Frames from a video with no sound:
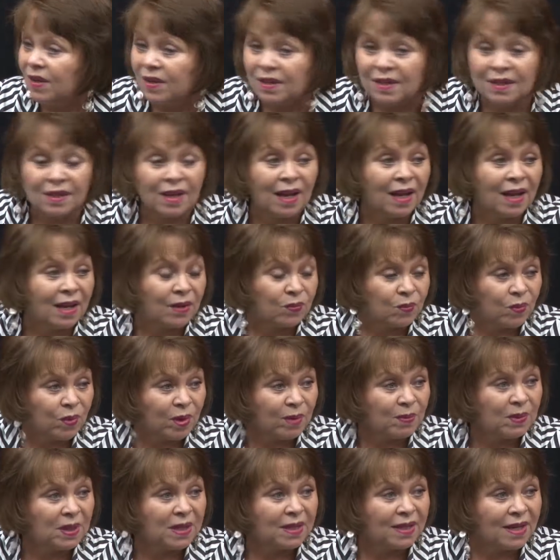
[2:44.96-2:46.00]
Not
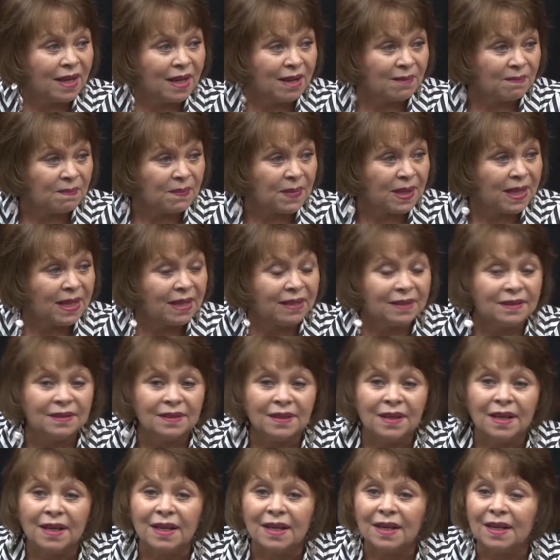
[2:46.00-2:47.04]
women, not
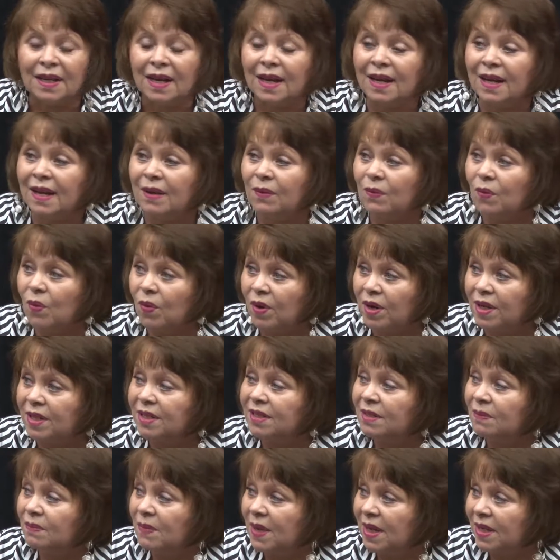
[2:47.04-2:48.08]
men. And I wanted
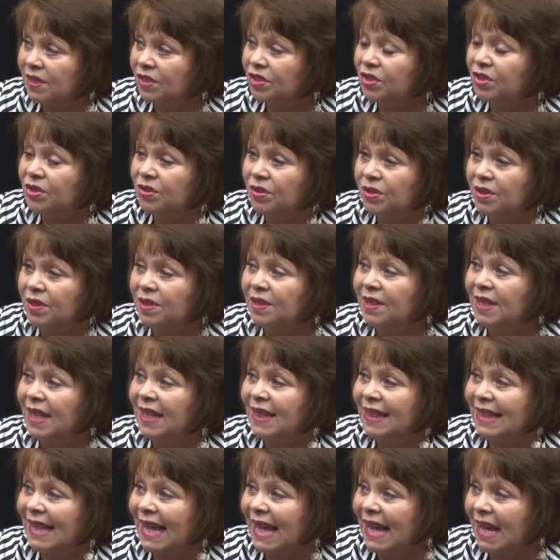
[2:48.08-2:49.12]
to make sure
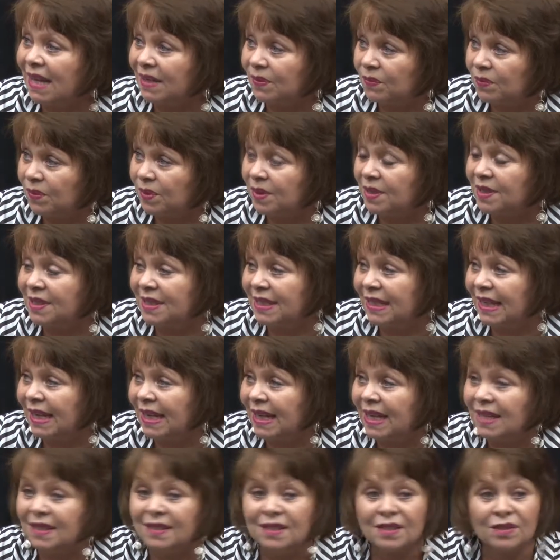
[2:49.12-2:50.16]
that that was the
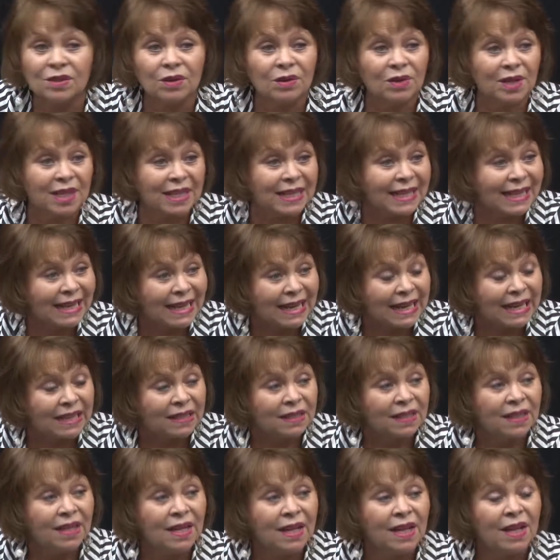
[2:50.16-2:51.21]
case. So again,
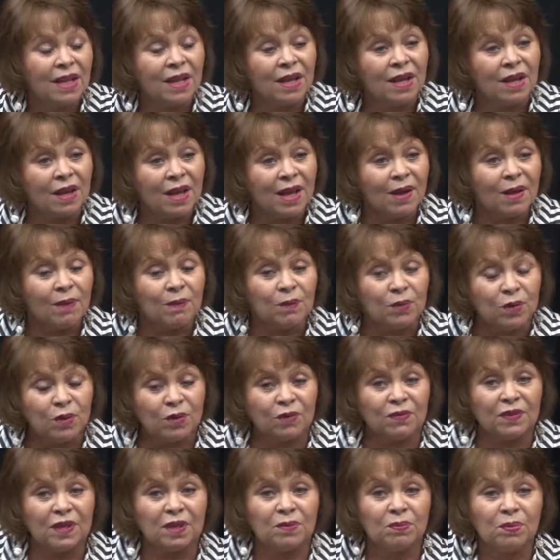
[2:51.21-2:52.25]

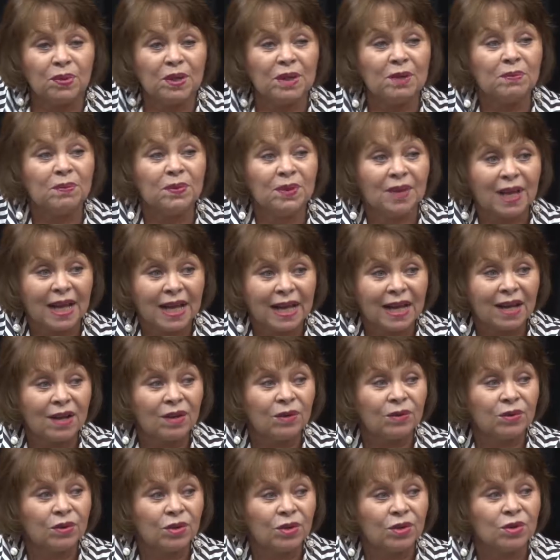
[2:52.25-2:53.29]
moving people
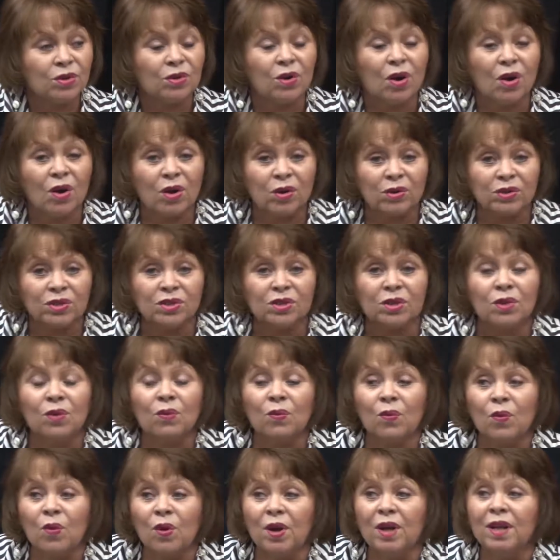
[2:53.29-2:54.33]
out, you also
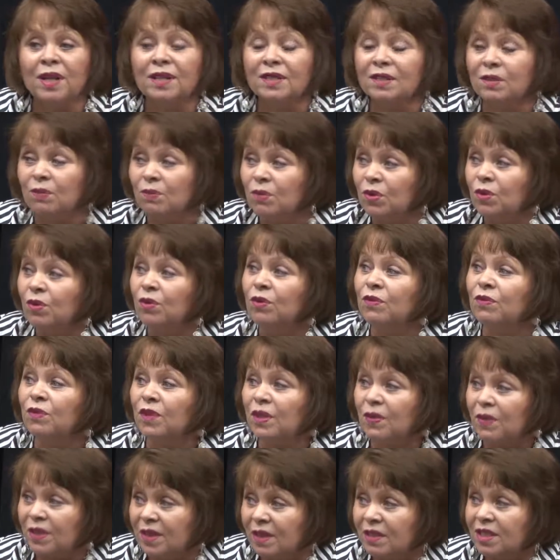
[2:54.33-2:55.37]
wanted to move
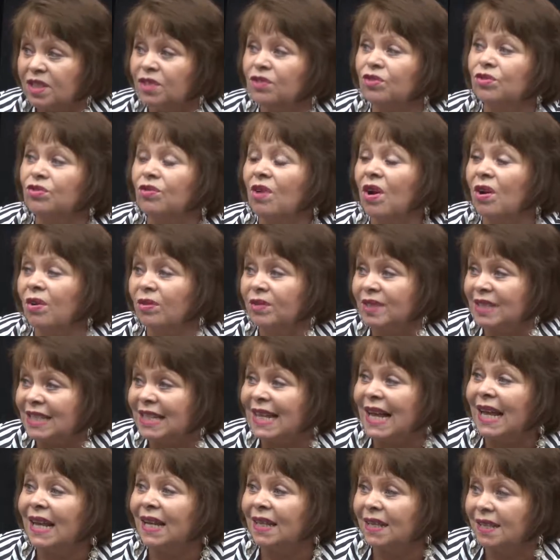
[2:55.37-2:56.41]
the strong,
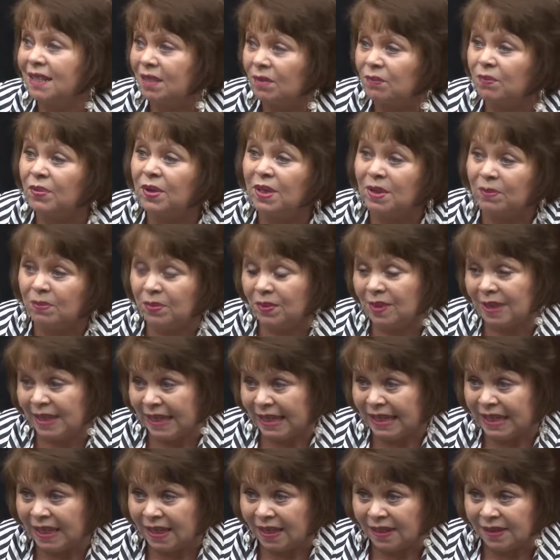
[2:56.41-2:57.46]
talented people
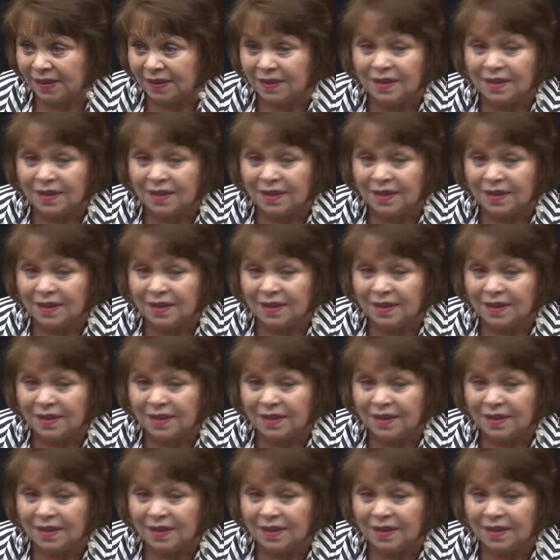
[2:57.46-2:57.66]
in.